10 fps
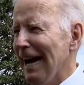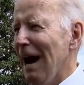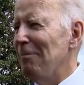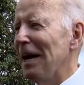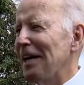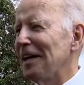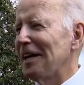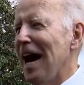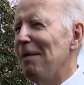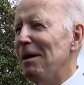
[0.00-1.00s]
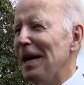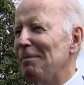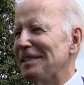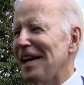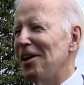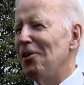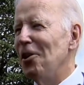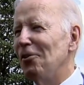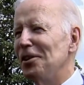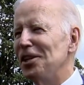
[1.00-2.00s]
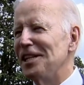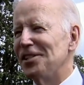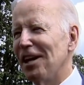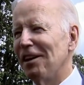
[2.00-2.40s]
I'm not going to comment on it because I don't know the detail.